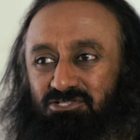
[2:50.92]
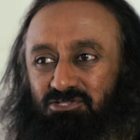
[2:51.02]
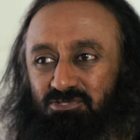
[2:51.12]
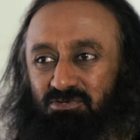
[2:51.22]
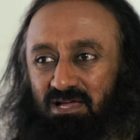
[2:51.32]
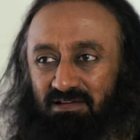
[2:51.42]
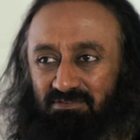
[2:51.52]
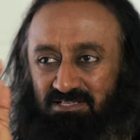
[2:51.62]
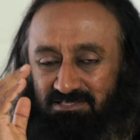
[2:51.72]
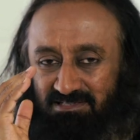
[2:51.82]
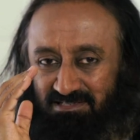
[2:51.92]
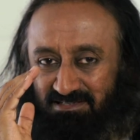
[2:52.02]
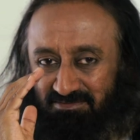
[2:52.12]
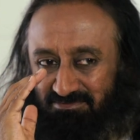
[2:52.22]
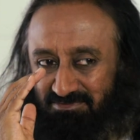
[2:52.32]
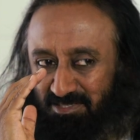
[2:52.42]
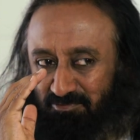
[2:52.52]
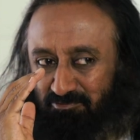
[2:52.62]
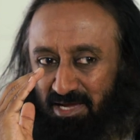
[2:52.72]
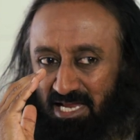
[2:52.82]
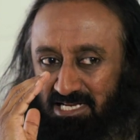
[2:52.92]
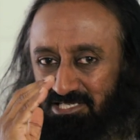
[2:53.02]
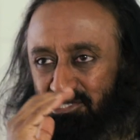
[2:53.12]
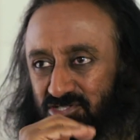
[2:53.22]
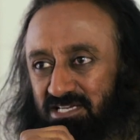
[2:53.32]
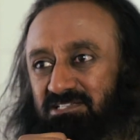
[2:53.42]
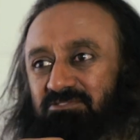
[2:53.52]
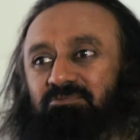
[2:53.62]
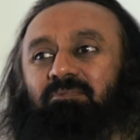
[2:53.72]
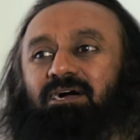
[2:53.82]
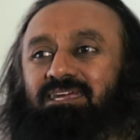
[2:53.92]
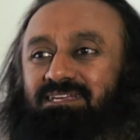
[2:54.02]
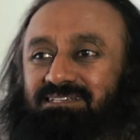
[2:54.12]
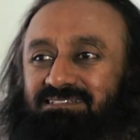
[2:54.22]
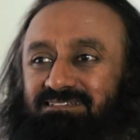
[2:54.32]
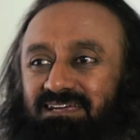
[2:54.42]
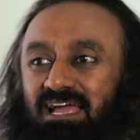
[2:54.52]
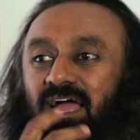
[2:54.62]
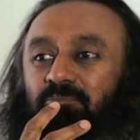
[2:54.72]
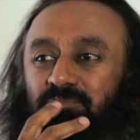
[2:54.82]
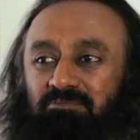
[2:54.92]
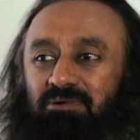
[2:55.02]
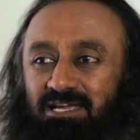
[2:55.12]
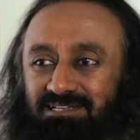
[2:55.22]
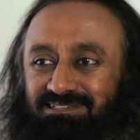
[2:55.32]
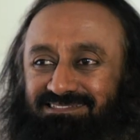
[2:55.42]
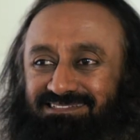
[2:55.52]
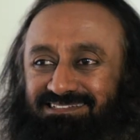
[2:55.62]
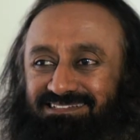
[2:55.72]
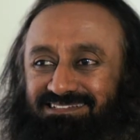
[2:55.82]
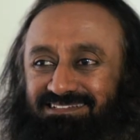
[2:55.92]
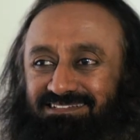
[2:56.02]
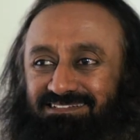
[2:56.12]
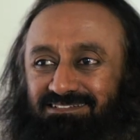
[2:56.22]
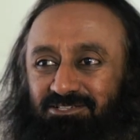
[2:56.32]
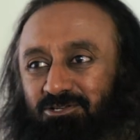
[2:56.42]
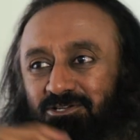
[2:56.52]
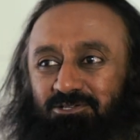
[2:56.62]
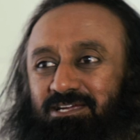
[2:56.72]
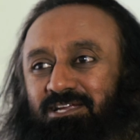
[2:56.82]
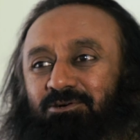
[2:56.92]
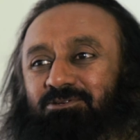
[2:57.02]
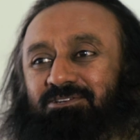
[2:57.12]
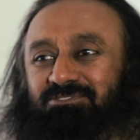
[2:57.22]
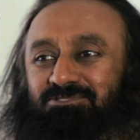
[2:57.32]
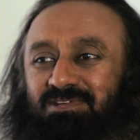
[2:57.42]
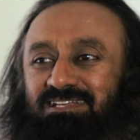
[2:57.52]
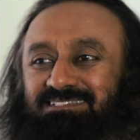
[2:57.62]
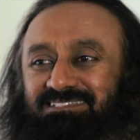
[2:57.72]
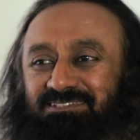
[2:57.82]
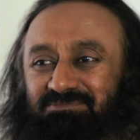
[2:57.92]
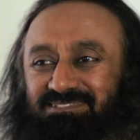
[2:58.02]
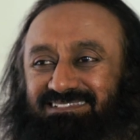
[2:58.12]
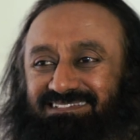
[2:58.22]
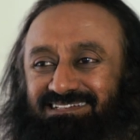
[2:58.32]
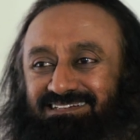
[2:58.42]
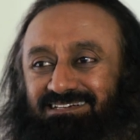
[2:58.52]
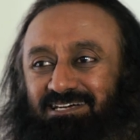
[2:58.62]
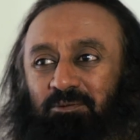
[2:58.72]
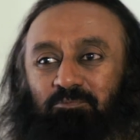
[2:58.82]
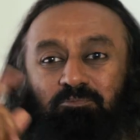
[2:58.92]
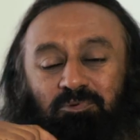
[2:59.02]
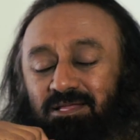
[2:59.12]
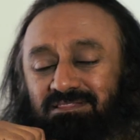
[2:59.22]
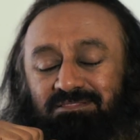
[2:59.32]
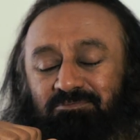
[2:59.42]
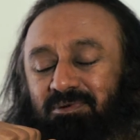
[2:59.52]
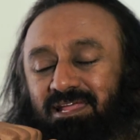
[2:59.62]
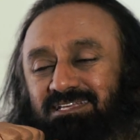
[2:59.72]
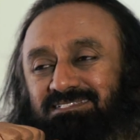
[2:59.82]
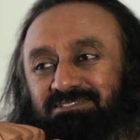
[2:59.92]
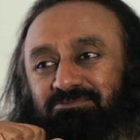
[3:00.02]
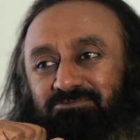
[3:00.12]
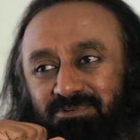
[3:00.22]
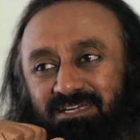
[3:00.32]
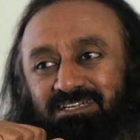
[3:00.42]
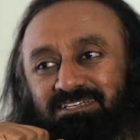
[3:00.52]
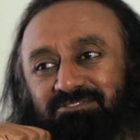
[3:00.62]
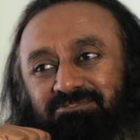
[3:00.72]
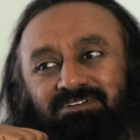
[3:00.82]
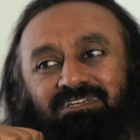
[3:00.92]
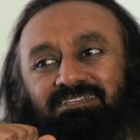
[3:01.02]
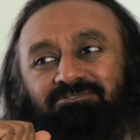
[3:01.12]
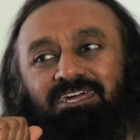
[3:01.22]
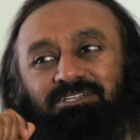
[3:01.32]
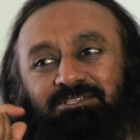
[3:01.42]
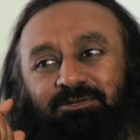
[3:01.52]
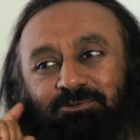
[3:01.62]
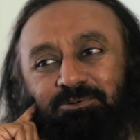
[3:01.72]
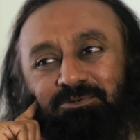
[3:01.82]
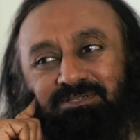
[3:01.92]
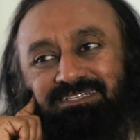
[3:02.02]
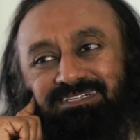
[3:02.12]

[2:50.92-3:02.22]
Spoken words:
So to have a very balanced state of mind, a happy mind, you need to get out of those extremes. And breath plays a very, very vital role.